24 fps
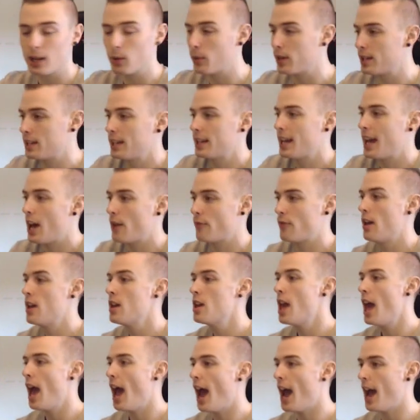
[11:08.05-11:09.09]
We did have
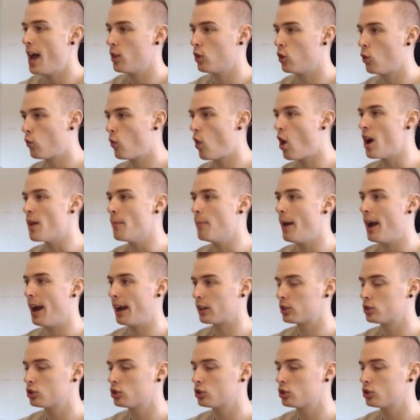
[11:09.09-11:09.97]
at the right back.